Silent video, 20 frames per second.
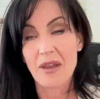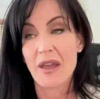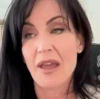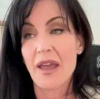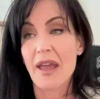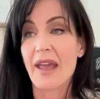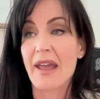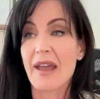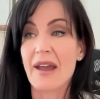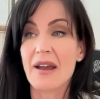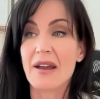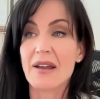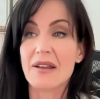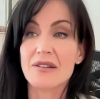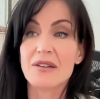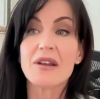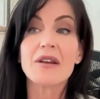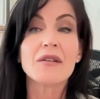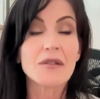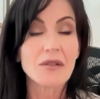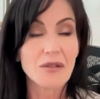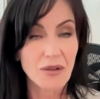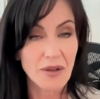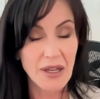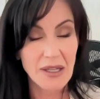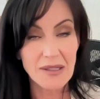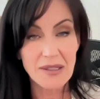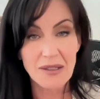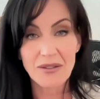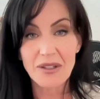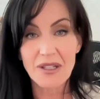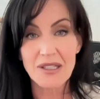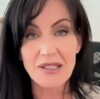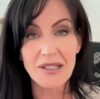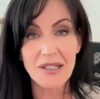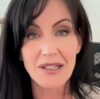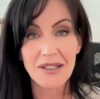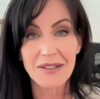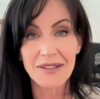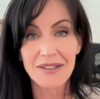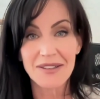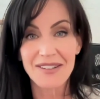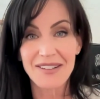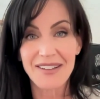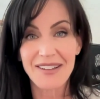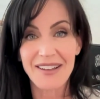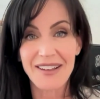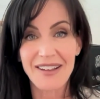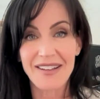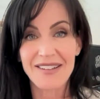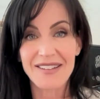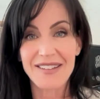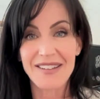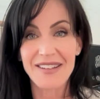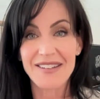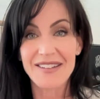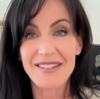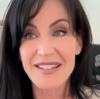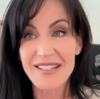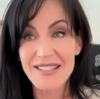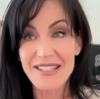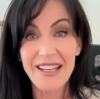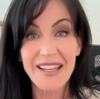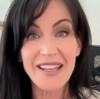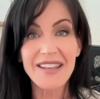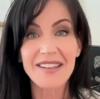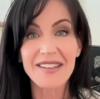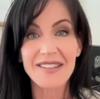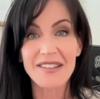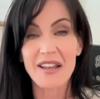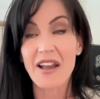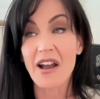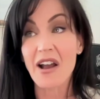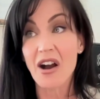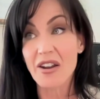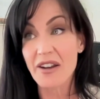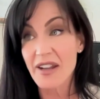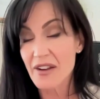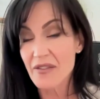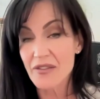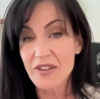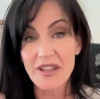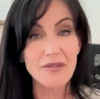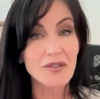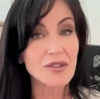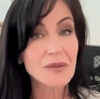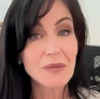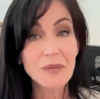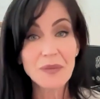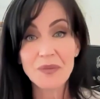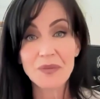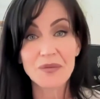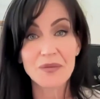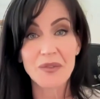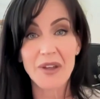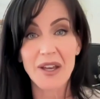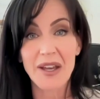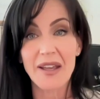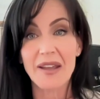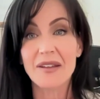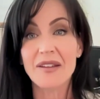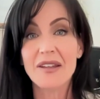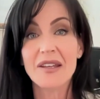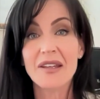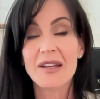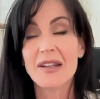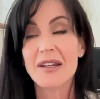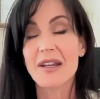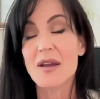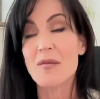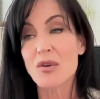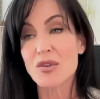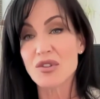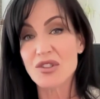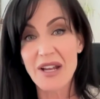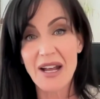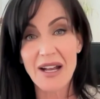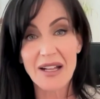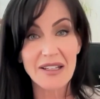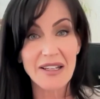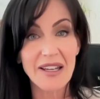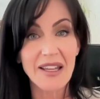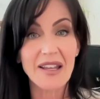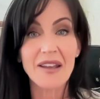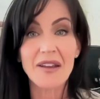and creates illness and dis-ease on every level. Okay, emotionality,